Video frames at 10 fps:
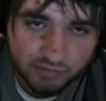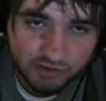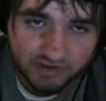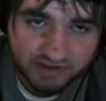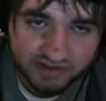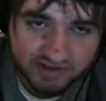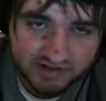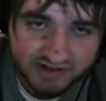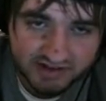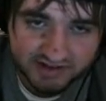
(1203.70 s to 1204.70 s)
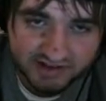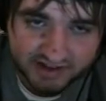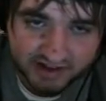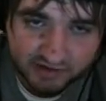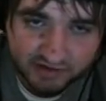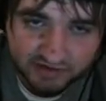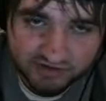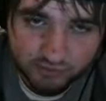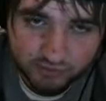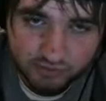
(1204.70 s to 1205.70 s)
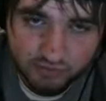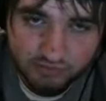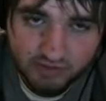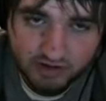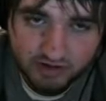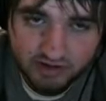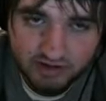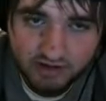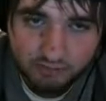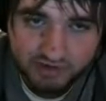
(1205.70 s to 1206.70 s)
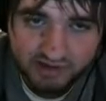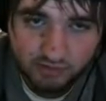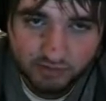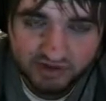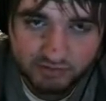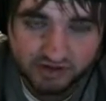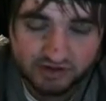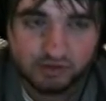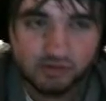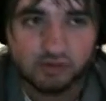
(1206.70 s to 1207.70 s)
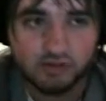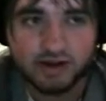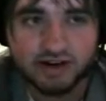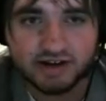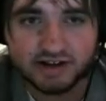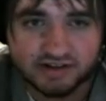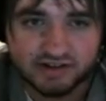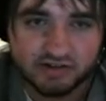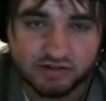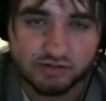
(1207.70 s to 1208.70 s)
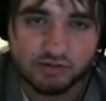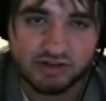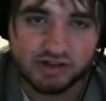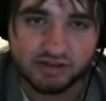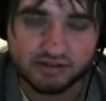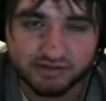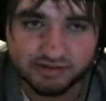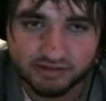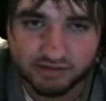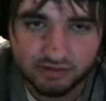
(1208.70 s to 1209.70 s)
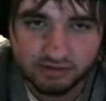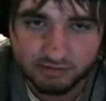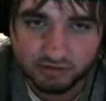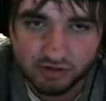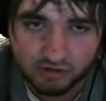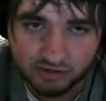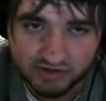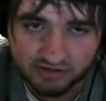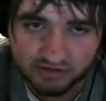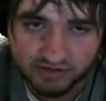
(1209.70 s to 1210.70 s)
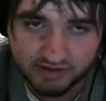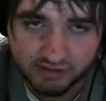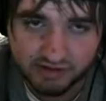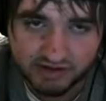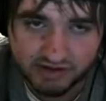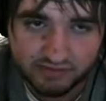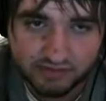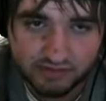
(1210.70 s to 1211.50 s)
both of these guys to get out of this room. But then once we do, we're right next to the third puzzle, I believe.